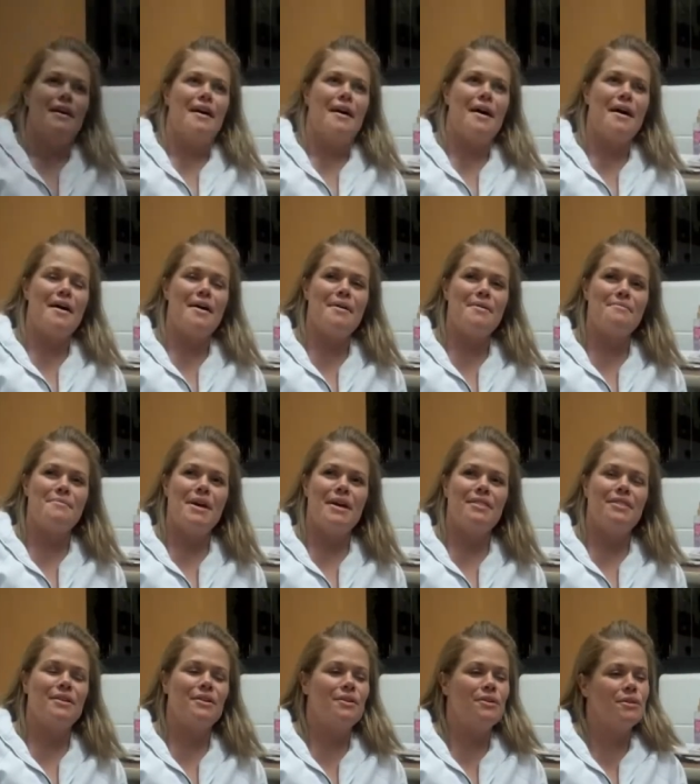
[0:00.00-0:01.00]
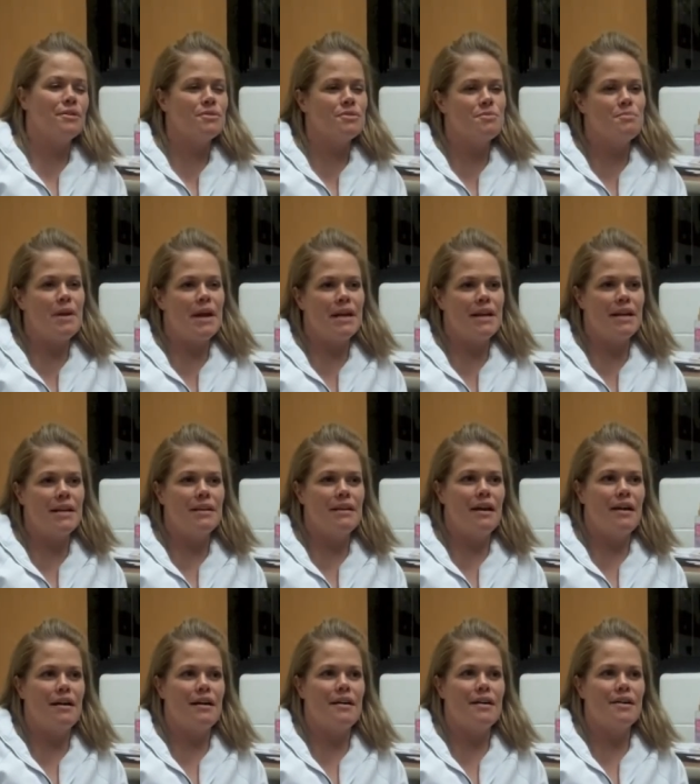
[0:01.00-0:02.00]
Um, the girls made it
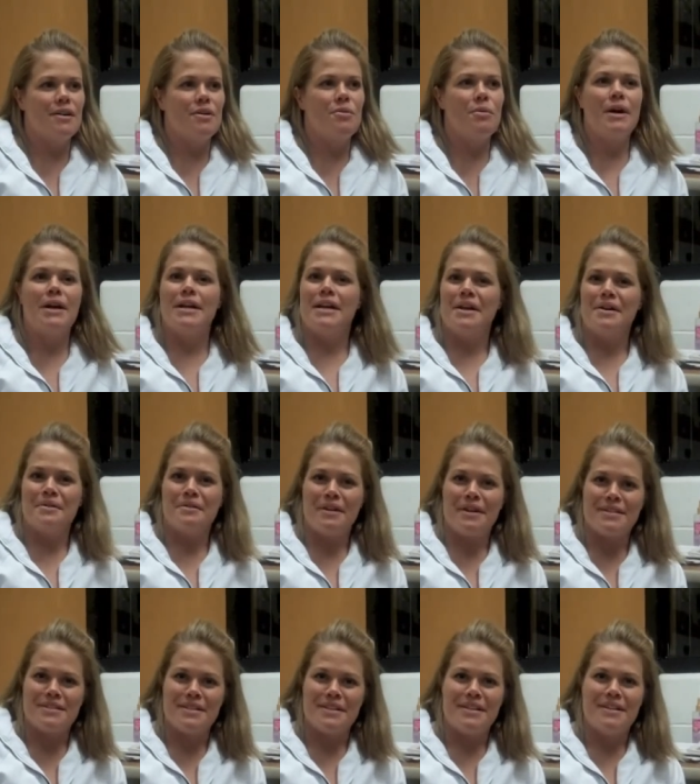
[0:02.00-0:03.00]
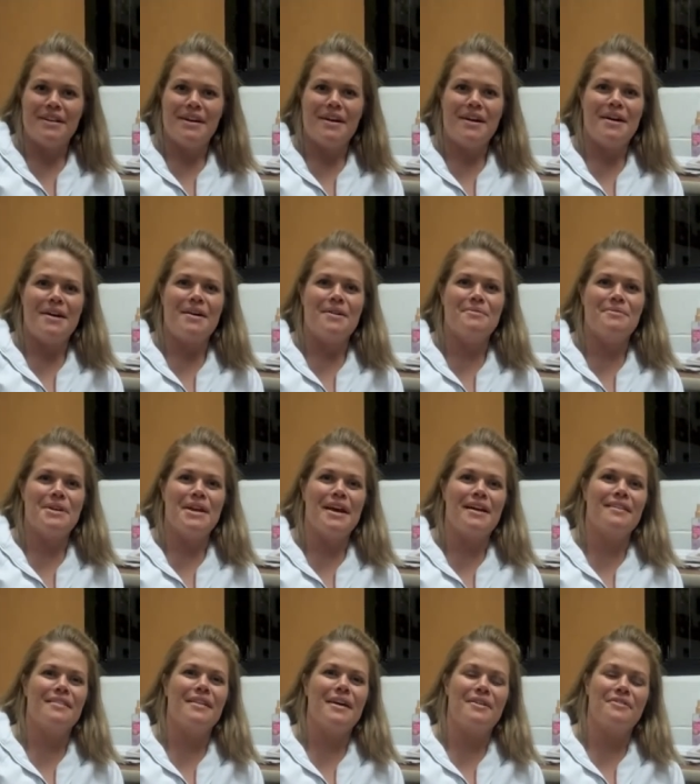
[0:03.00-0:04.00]
uh, quite interesting. Uh, we
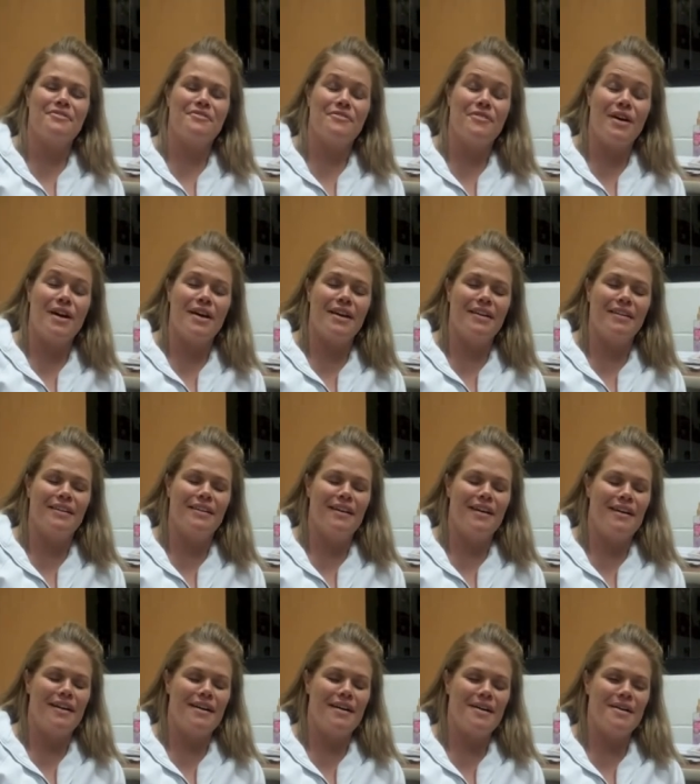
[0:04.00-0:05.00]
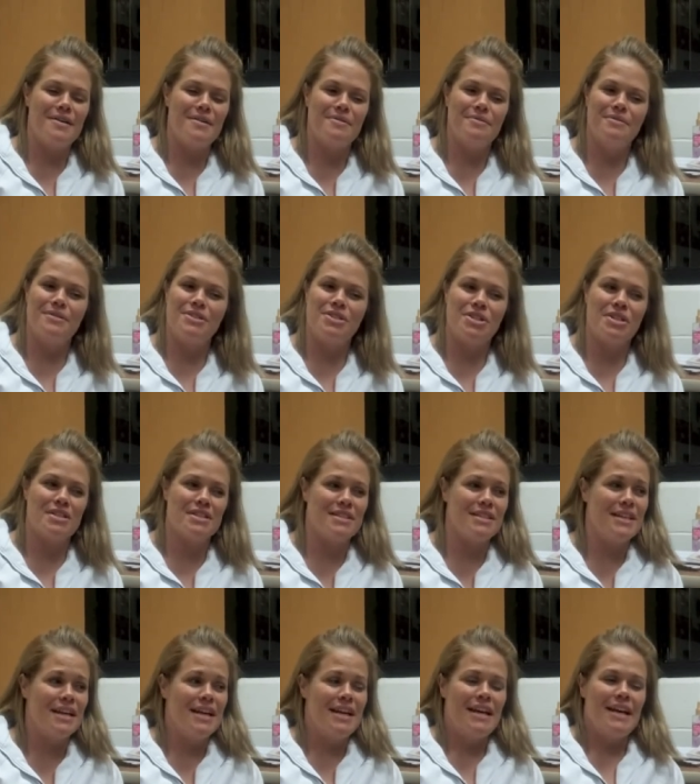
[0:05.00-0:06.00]
had a lot of fun. Uh,
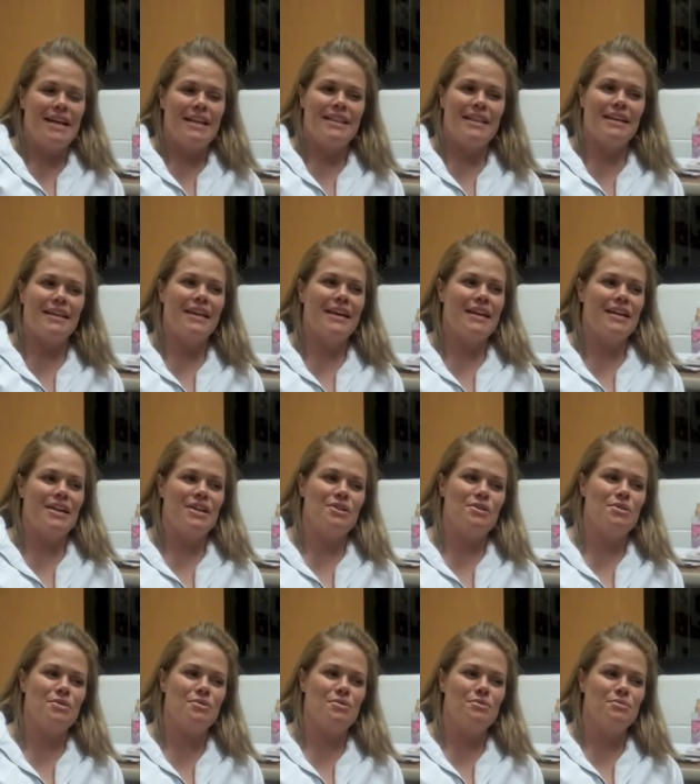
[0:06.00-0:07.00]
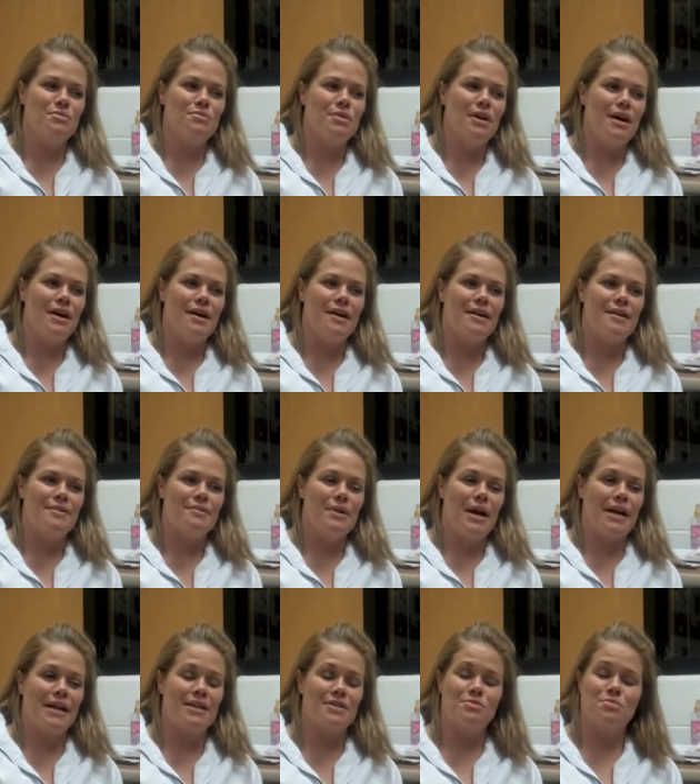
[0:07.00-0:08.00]
just the lady who uh,
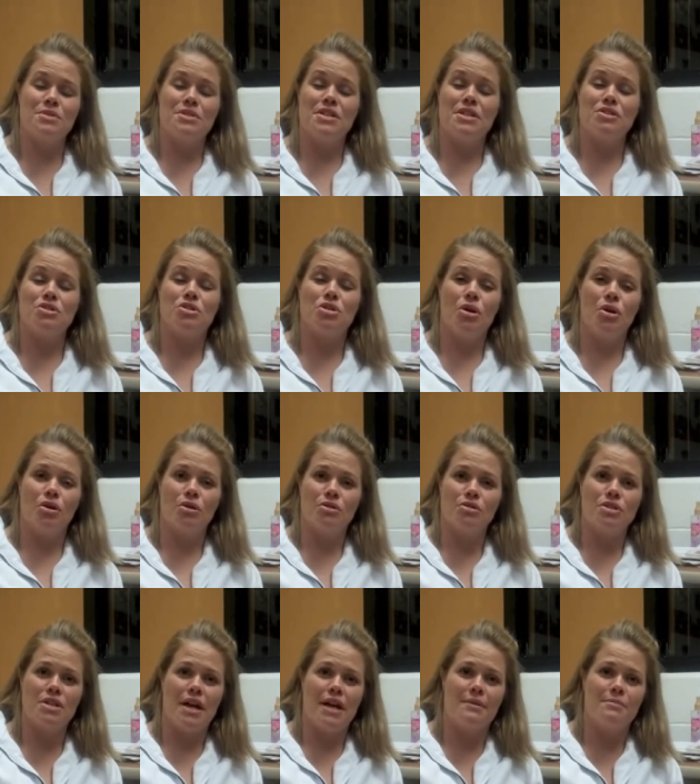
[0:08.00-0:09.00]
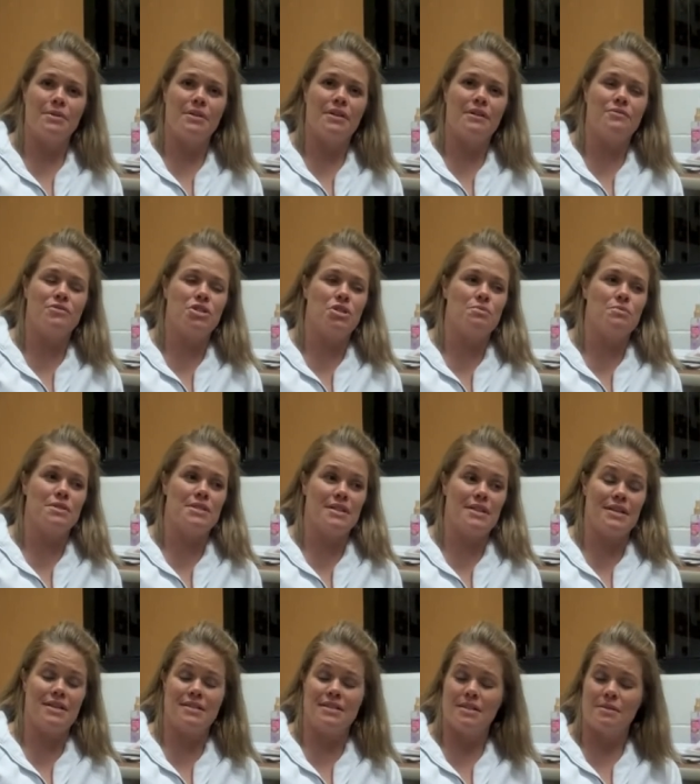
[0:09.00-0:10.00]
I guess was in charge, I believe she was
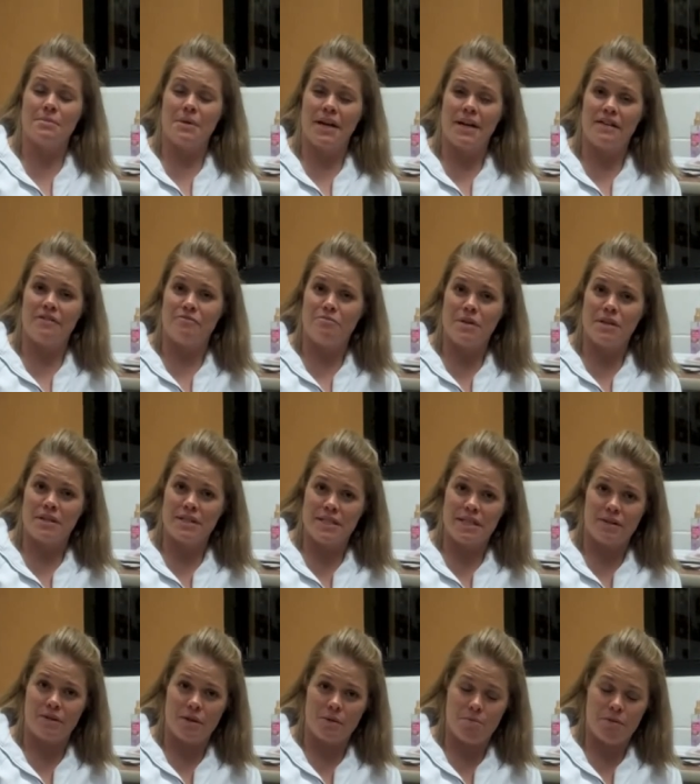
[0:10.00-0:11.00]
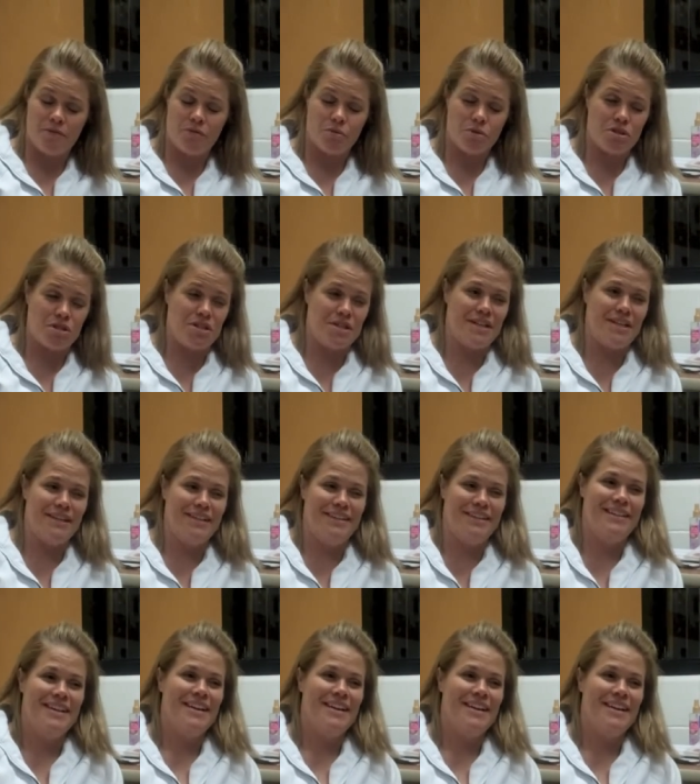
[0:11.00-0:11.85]
in some kind of military before she